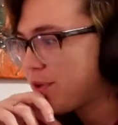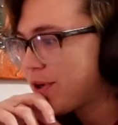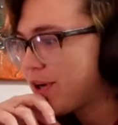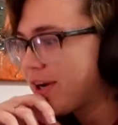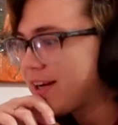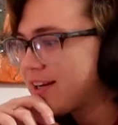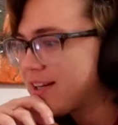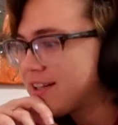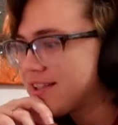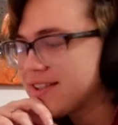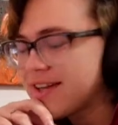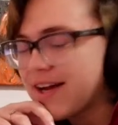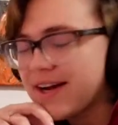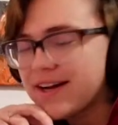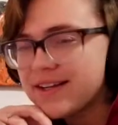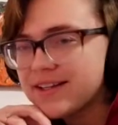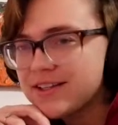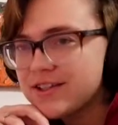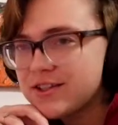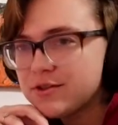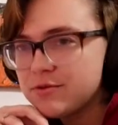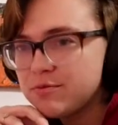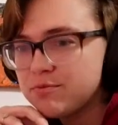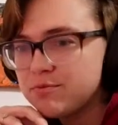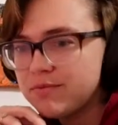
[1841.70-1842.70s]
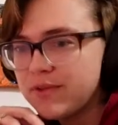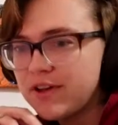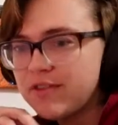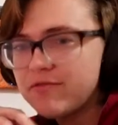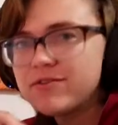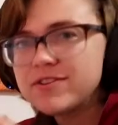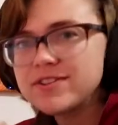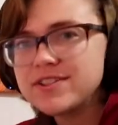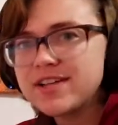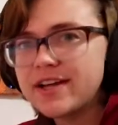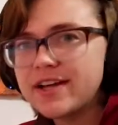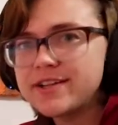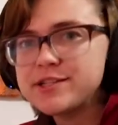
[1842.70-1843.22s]
But I decided to
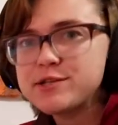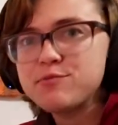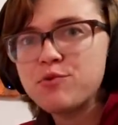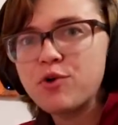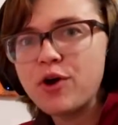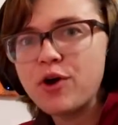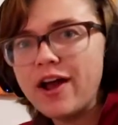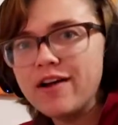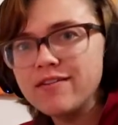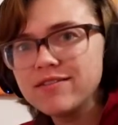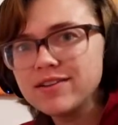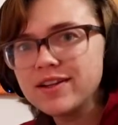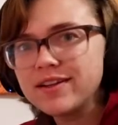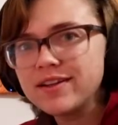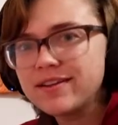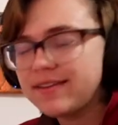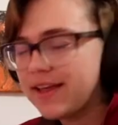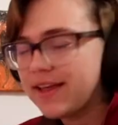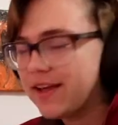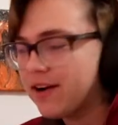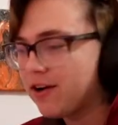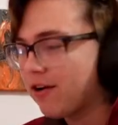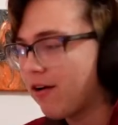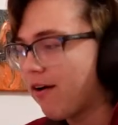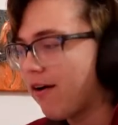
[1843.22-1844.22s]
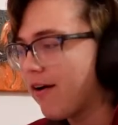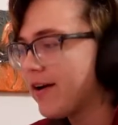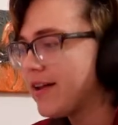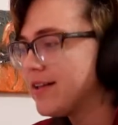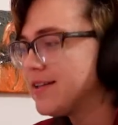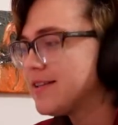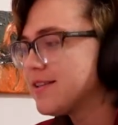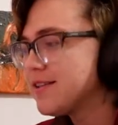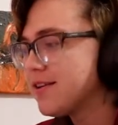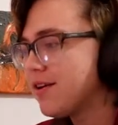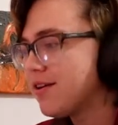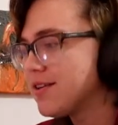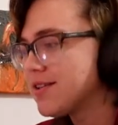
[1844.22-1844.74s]
emphasize it more heavily later on,
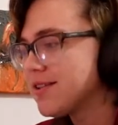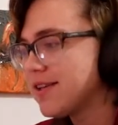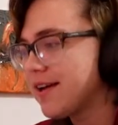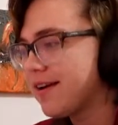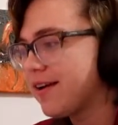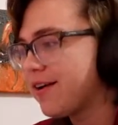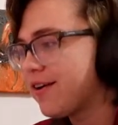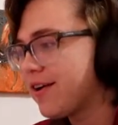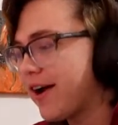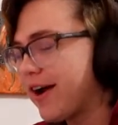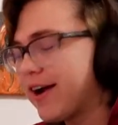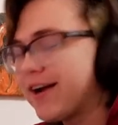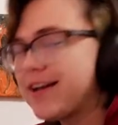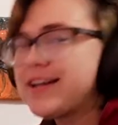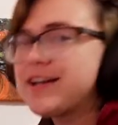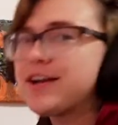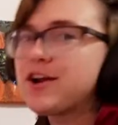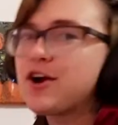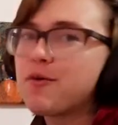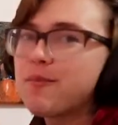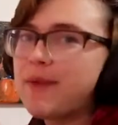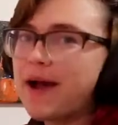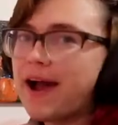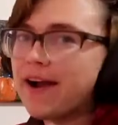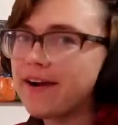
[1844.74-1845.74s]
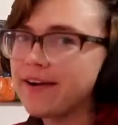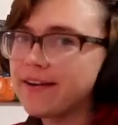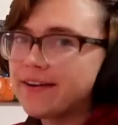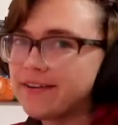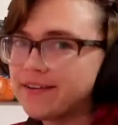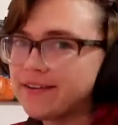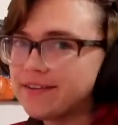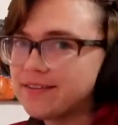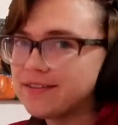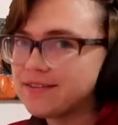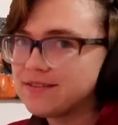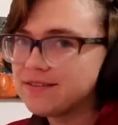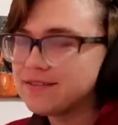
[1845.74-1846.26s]
and so I was like, okay, I need to go back
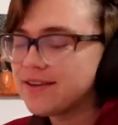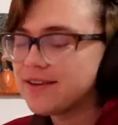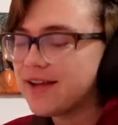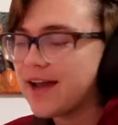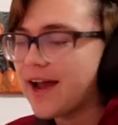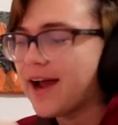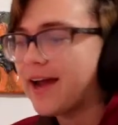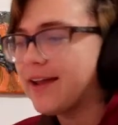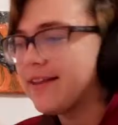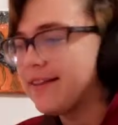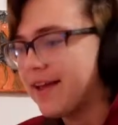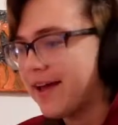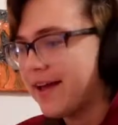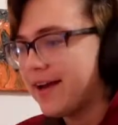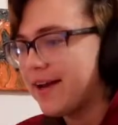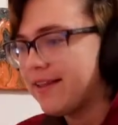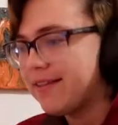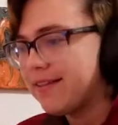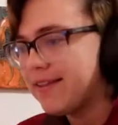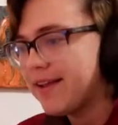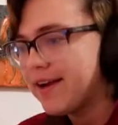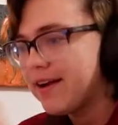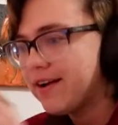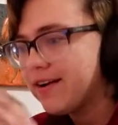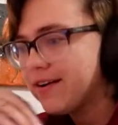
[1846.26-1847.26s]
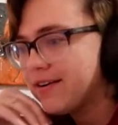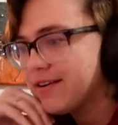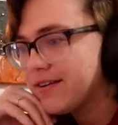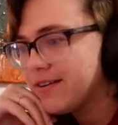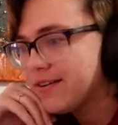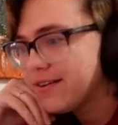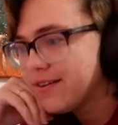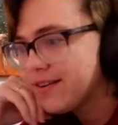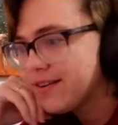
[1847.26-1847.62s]
and add that in there.